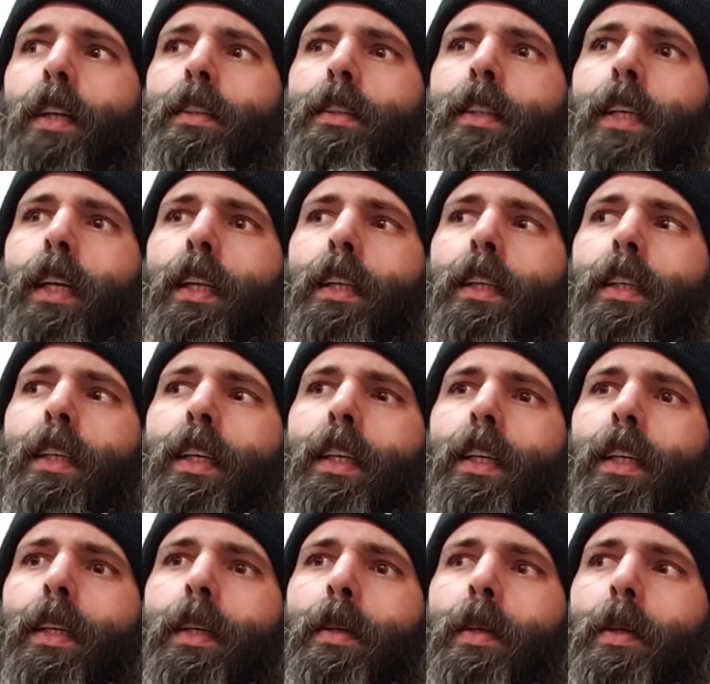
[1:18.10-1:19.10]
telling
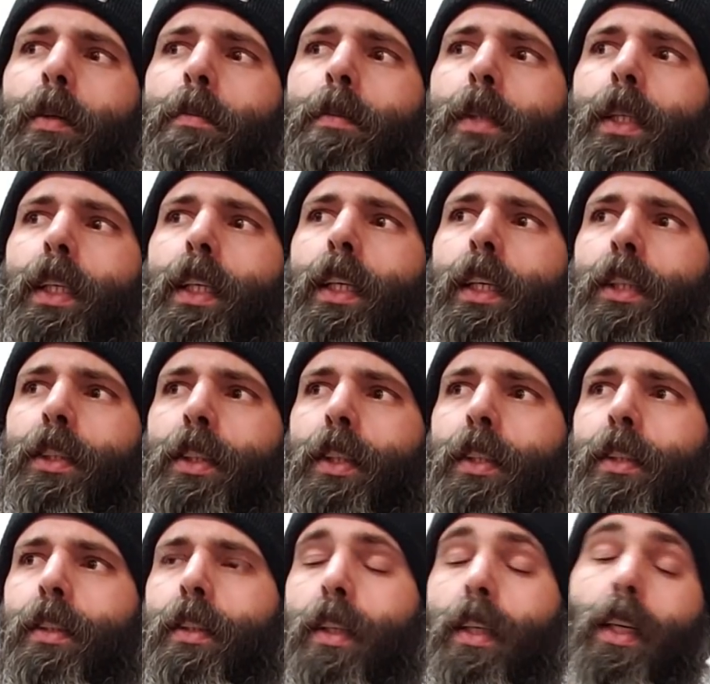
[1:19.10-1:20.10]
him
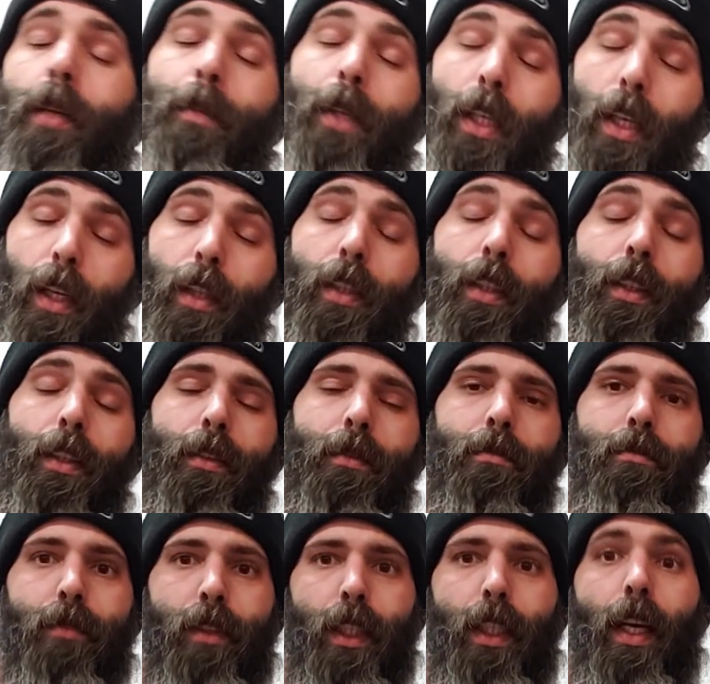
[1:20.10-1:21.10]
him and other
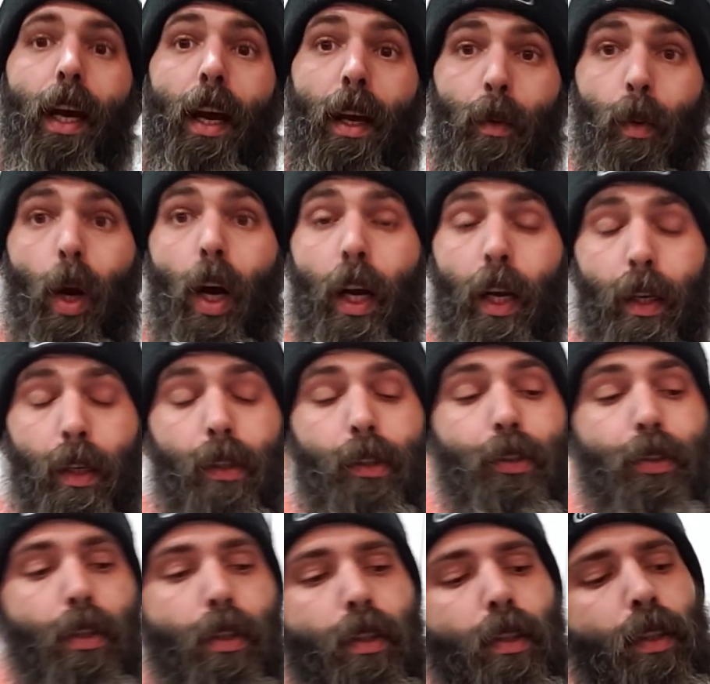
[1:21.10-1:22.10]

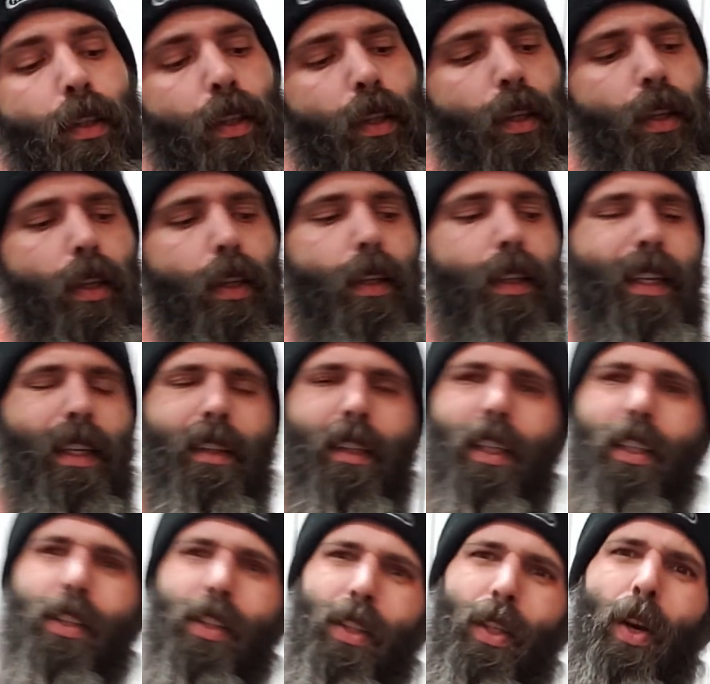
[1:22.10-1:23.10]
DIYers, that
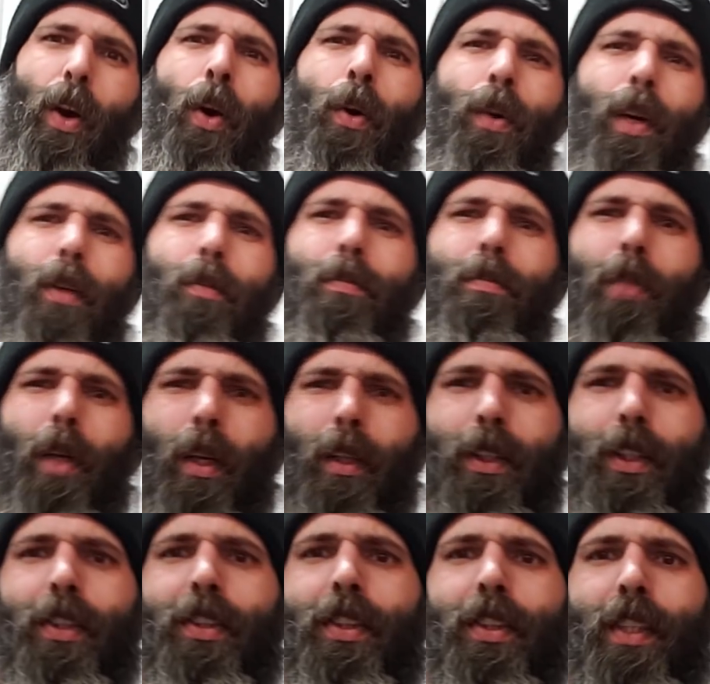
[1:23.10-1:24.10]
they should go and
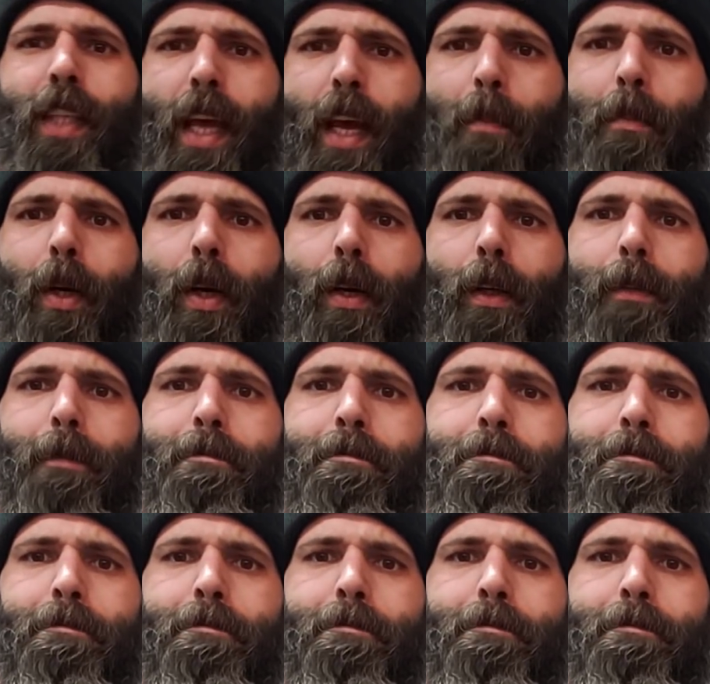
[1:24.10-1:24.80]
purchase Snap-on.